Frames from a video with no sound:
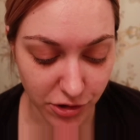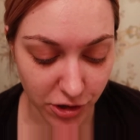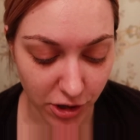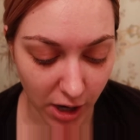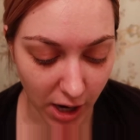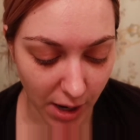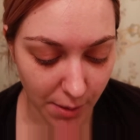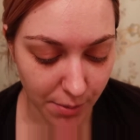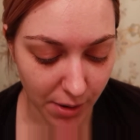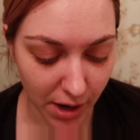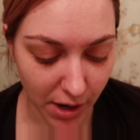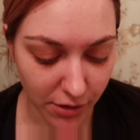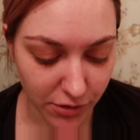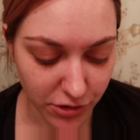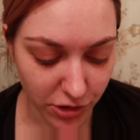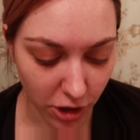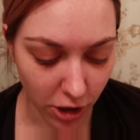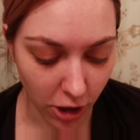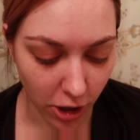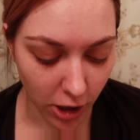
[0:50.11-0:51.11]
Her
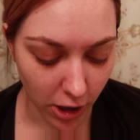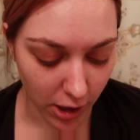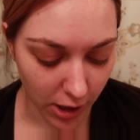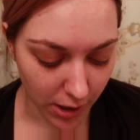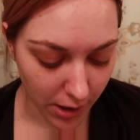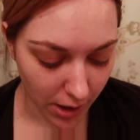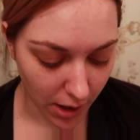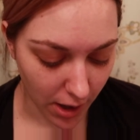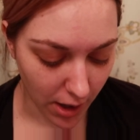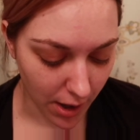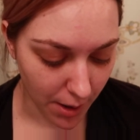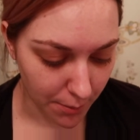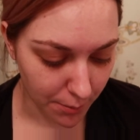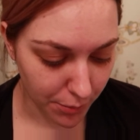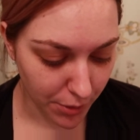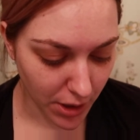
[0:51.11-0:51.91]
eyebrows are